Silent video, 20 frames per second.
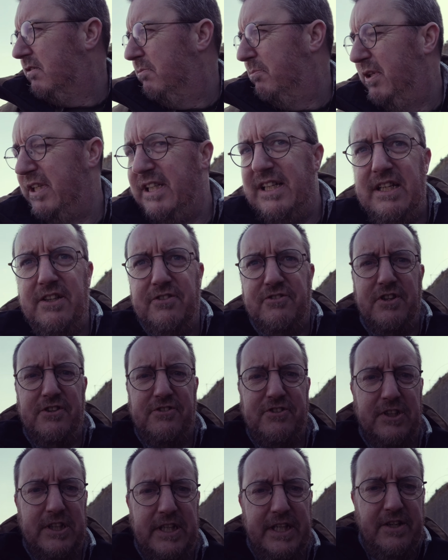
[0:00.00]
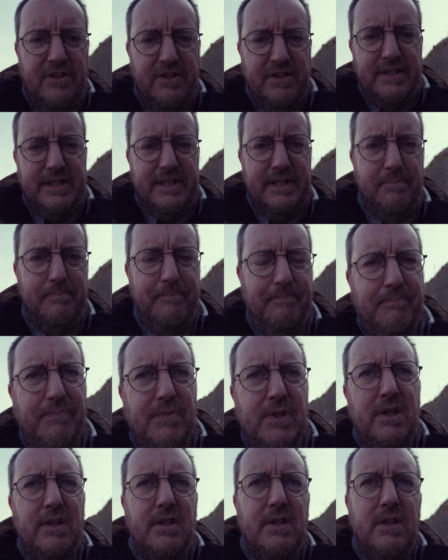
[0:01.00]
Completely as an aside,
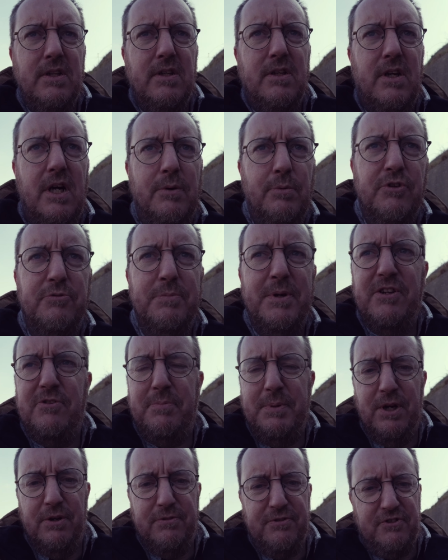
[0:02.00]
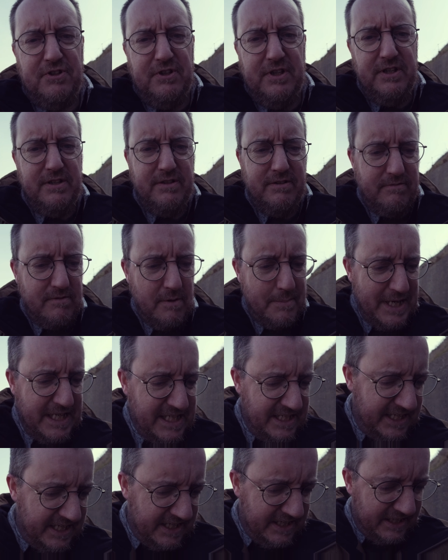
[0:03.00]
I was meant to be off to
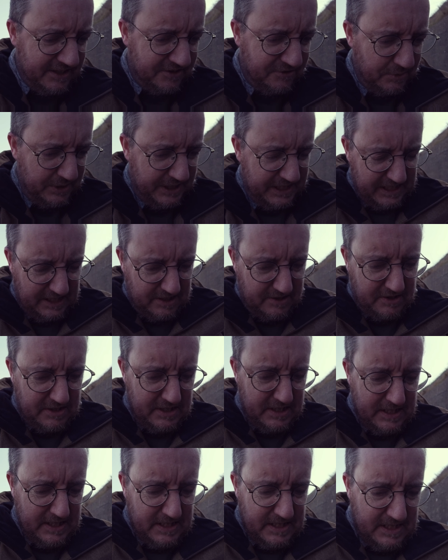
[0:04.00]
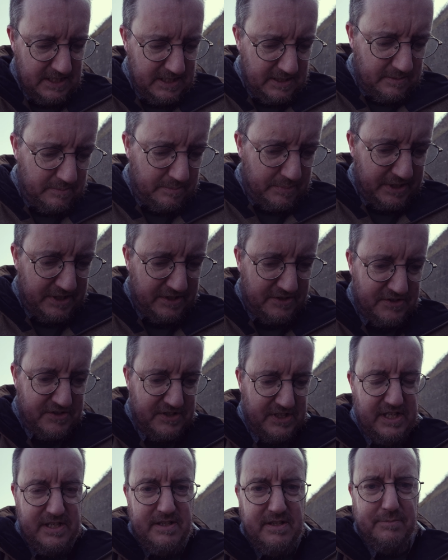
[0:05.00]
Romania next weekend,
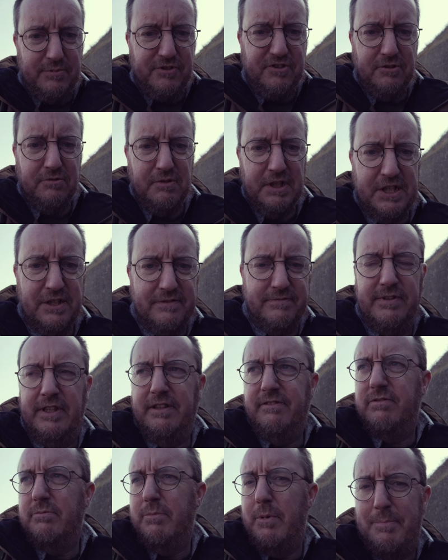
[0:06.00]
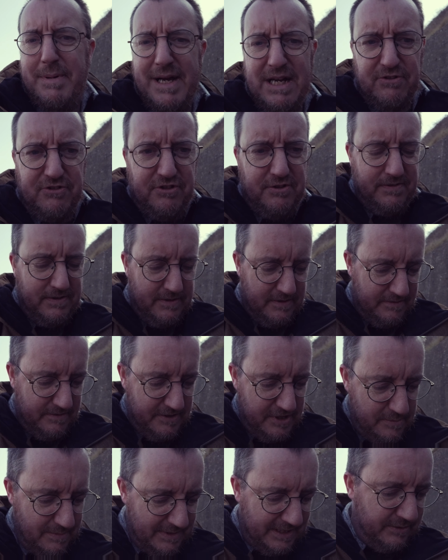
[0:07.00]
but I'm still recovering from a bout
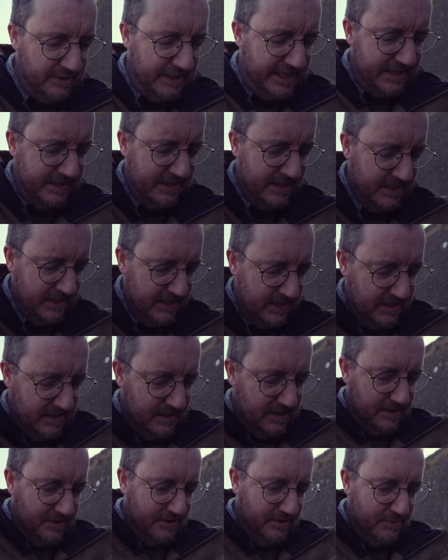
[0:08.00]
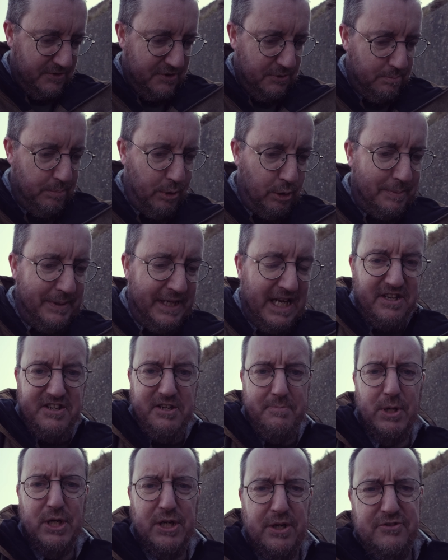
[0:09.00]
of pneumonia, so I'm still popping
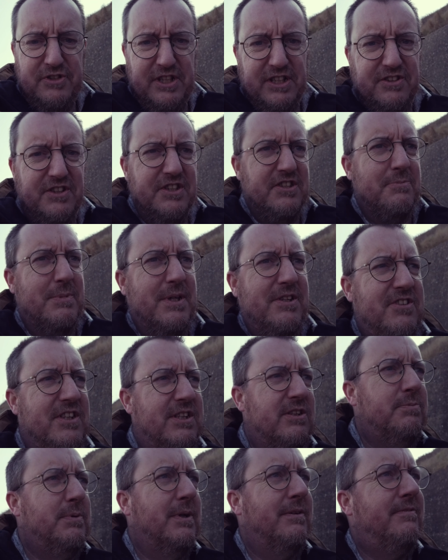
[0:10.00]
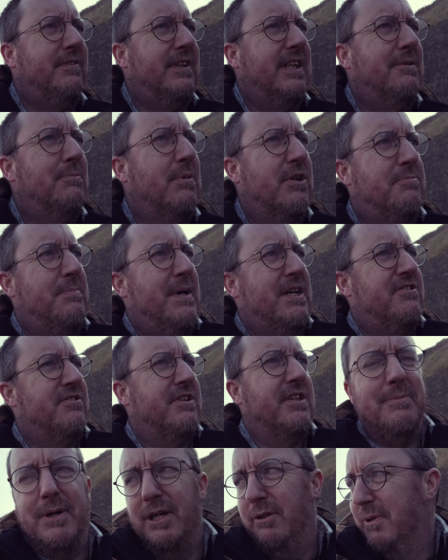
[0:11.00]
antibiotics into myself, but I'm feeling much
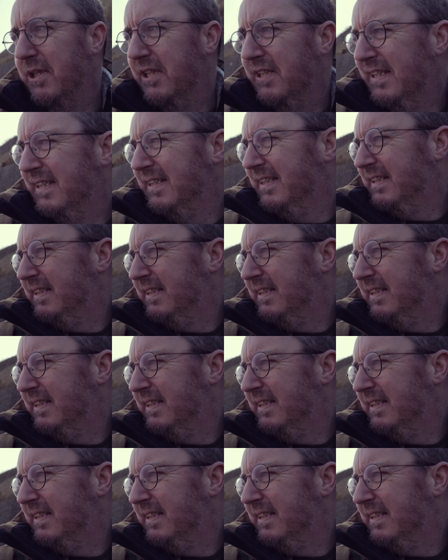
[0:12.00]
better at the moment,